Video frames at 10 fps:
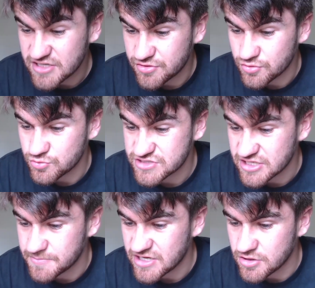I thought it was
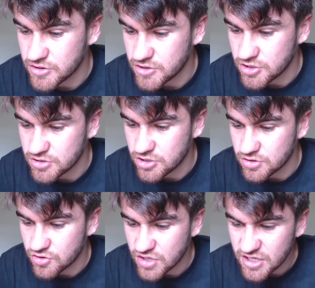going to be a lot
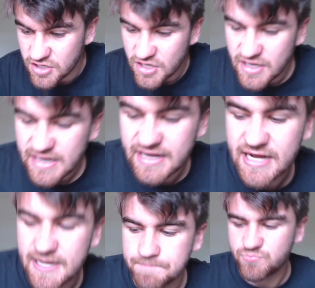longer,
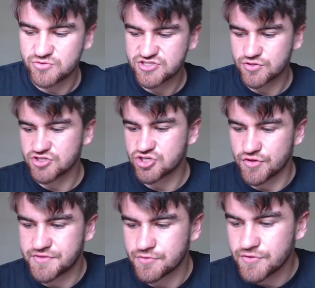but we sort of
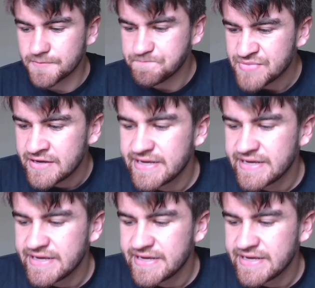got through them.